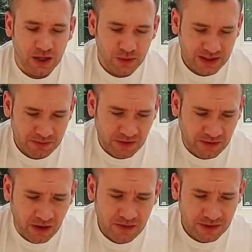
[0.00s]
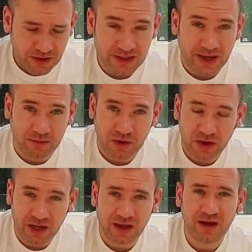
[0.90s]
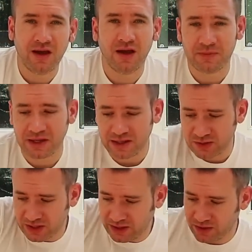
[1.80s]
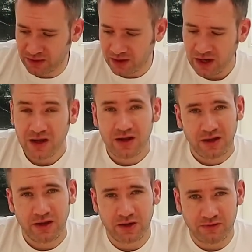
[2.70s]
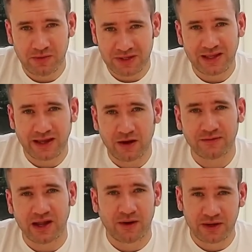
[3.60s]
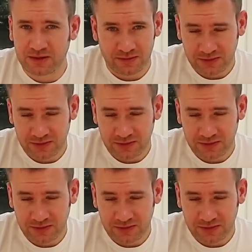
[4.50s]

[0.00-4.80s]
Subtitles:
quickly moving on because I am cooking. I mean, literally, you could rip this leg off now and